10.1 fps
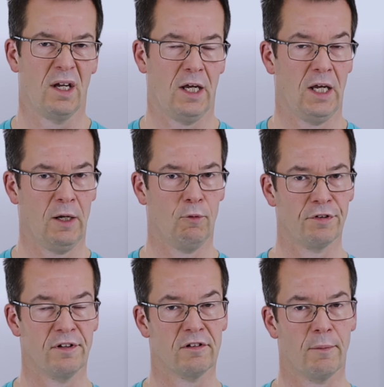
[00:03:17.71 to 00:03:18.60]
it
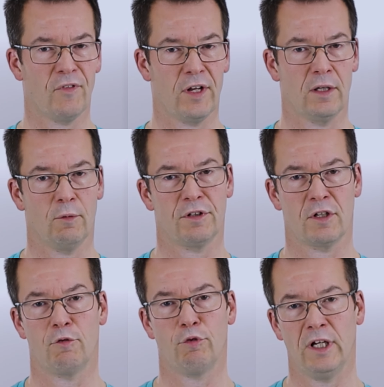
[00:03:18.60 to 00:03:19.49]
wasn't something that was
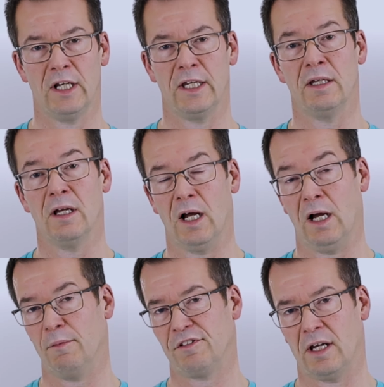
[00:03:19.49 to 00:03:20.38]
going to really
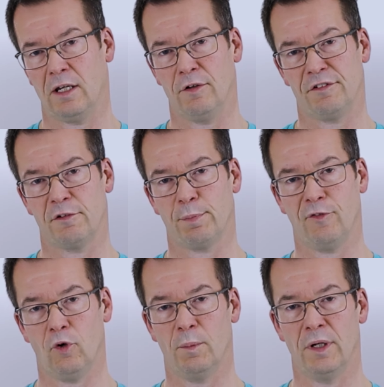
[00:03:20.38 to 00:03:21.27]
upset Lewis's
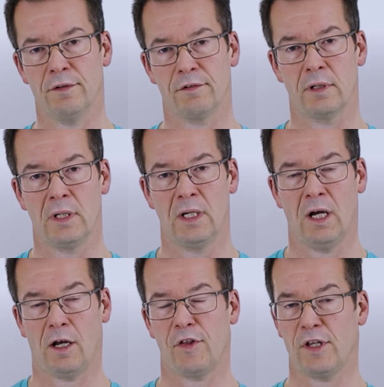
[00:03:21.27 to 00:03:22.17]
performance.
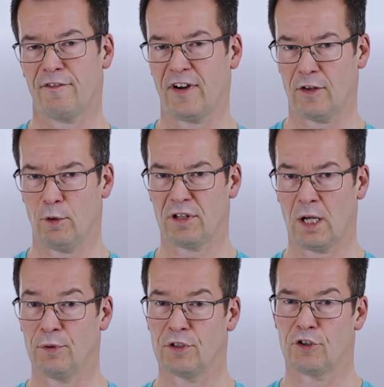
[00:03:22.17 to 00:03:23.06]
And I think the fact that he was able to